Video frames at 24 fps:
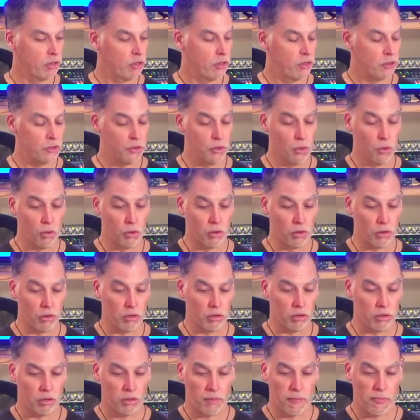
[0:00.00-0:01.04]
your
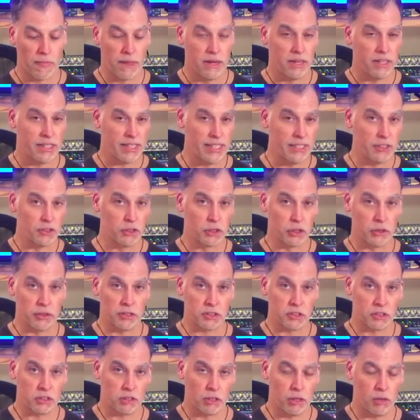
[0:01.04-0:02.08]
endurance
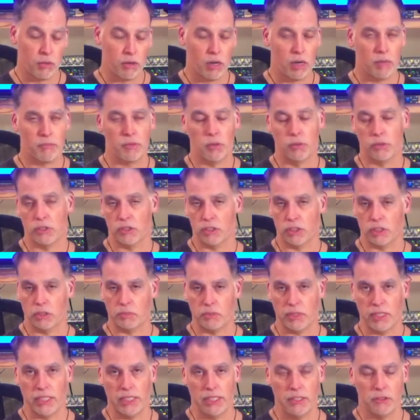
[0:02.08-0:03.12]
to go up, you want your
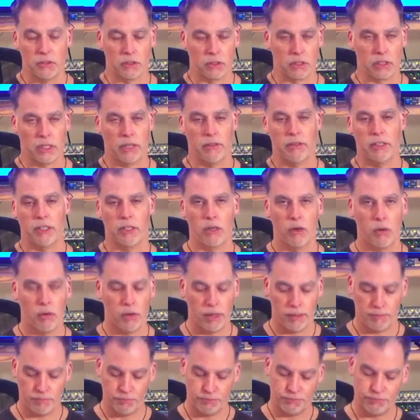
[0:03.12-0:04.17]
speed, your clarity to go
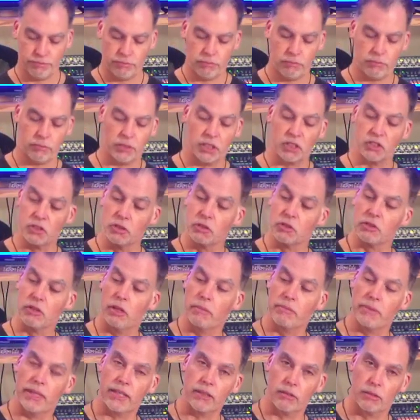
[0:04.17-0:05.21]
up, let's loosen up
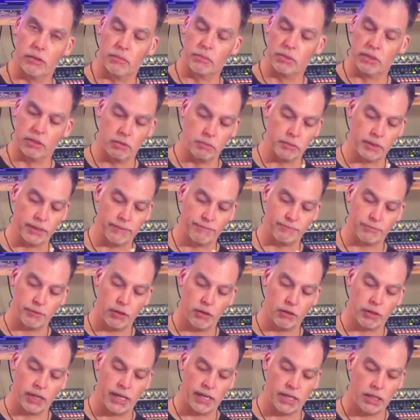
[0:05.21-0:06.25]
that grip a little bit.
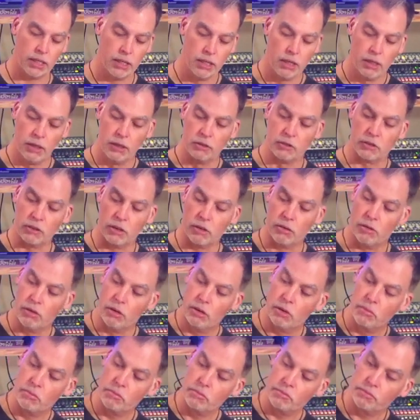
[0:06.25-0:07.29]
Okay? So,
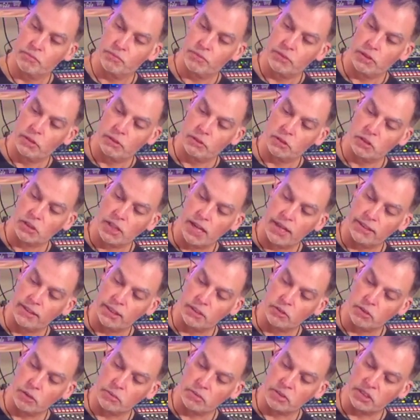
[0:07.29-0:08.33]
slide
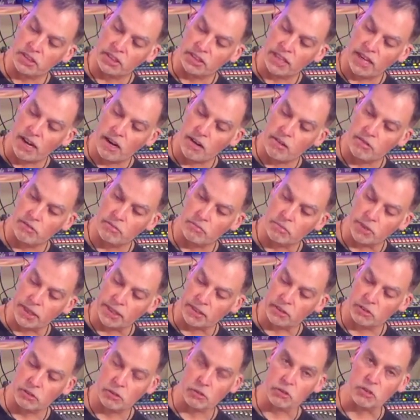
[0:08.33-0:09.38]
that drumstick down,
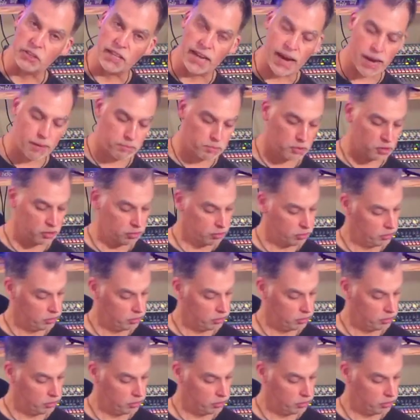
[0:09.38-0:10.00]
practice those taps,